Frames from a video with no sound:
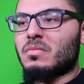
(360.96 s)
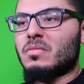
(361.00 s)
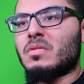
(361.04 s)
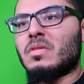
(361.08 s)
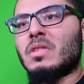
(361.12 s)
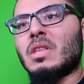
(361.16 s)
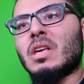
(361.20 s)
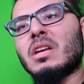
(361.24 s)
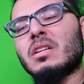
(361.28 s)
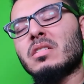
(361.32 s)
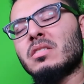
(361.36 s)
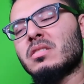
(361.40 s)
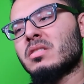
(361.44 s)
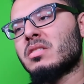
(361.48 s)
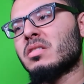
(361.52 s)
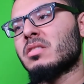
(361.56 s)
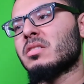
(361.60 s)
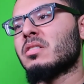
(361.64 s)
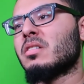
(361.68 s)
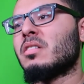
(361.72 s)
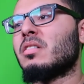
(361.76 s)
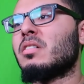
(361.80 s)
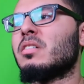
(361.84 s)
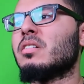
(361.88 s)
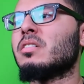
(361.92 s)
That shit
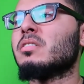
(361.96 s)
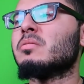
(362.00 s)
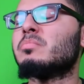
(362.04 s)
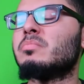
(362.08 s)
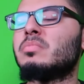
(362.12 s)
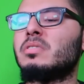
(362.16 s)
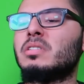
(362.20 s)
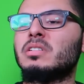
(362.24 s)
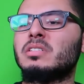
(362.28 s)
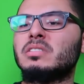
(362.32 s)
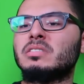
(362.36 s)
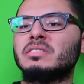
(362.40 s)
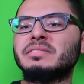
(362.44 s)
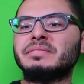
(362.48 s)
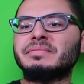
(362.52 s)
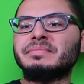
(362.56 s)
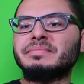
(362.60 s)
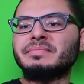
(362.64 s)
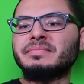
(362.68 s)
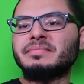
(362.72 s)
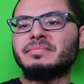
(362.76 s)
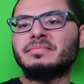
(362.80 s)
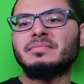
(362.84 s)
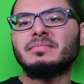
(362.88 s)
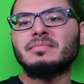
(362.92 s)
hard, bro.
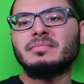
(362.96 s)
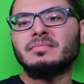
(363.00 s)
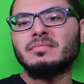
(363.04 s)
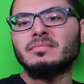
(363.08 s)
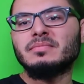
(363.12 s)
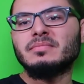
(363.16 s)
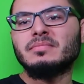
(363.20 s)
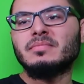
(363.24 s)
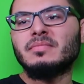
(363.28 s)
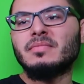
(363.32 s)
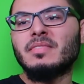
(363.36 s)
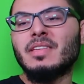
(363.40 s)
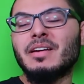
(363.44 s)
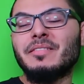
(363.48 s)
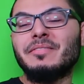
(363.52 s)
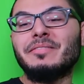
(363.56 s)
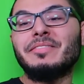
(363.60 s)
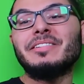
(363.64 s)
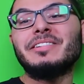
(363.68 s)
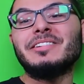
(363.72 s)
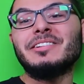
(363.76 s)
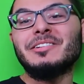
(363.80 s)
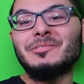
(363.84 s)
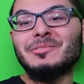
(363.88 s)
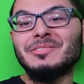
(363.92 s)
That
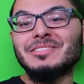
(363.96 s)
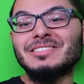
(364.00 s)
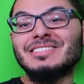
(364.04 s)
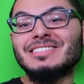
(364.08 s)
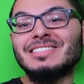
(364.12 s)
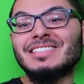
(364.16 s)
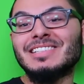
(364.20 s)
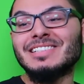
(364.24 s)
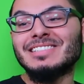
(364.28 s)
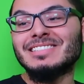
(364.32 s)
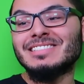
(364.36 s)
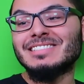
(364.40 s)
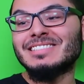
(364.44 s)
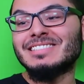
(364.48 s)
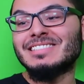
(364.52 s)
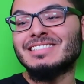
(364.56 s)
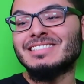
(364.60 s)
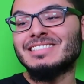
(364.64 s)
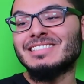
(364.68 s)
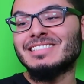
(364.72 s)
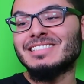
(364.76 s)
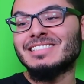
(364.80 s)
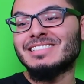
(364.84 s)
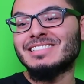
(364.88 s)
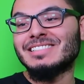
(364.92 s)
video was nice as
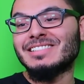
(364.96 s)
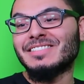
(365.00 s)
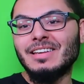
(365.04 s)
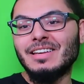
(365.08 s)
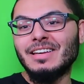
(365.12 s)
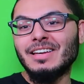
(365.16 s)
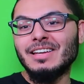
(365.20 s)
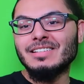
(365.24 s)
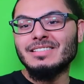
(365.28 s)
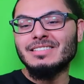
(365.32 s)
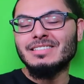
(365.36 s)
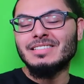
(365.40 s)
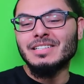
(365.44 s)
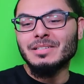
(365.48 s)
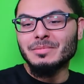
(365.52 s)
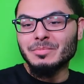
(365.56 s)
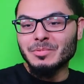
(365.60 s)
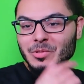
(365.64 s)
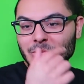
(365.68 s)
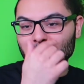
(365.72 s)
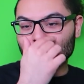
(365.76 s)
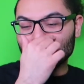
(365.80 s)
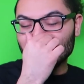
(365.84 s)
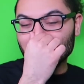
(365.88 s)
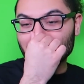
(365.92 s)
shit.
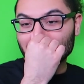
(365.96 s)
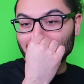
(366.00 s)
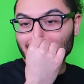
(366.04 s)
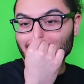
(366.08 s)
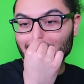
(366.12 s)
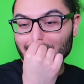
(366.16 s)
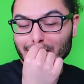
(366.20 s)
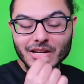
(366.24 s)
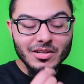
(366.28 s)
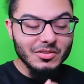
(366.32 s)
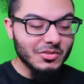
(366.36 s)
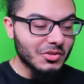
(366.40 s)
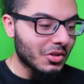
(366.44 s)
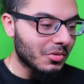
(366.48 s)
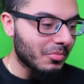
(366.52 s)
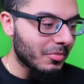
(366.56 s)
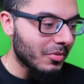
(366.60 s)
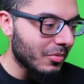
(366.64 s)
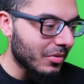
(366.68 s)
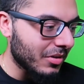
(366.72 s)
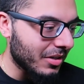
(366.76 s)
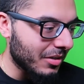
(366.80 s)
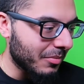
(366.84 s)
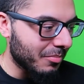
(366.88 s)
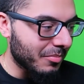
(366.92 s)
HWA, y'all told me
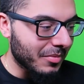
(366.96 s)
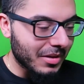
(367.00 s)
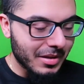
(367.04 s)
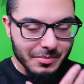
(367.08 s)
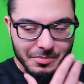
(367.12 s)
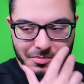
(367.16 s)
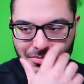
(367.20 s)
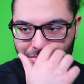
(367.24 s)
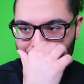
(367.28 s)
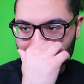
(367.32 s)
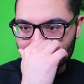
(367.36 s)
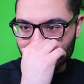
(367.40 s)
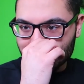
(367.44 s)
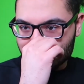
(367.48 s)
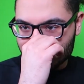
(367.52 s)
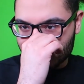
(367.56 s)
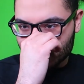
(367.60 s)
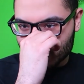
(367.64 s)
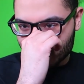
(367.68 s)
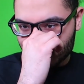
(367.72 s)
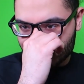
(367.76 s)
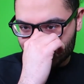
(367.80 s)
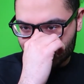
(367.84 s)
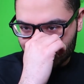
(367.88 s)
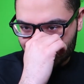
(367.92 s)
what it meant,
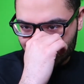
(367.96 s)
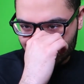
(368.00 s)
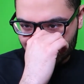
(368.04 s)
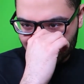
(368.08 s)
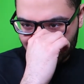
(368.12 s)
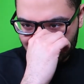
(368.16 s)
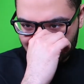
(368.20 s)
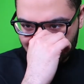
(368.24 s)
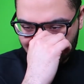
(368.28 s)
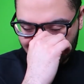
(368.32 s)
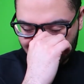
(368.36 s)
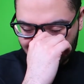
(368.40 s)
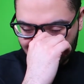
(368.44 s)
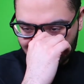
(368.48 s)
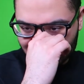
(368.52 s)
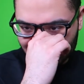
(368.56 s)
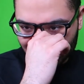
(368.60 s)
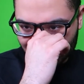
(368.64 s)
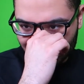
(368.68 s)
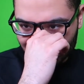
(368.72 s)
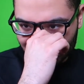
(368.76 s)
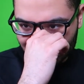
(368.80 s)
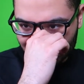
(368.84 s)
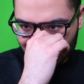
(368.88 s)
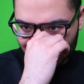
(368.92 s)
but I think I
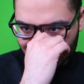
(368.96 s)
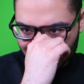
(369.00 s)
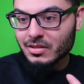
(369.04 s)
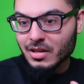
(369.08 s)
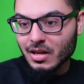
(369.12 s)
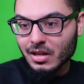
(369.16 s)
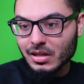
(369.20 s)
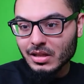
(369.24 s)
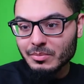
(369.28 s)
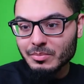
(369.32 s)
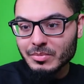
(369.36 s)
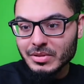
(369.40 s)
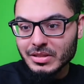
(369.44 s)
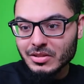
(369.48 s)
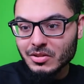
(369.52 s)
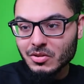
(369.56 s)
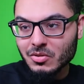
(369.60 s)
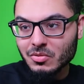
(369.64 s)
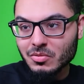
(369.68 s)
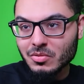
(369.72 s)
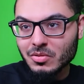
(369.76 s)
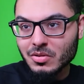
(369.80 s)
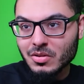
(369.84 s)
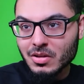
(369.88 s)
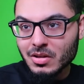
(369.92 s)
forgot. Y'all let me
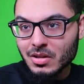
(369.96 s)
know.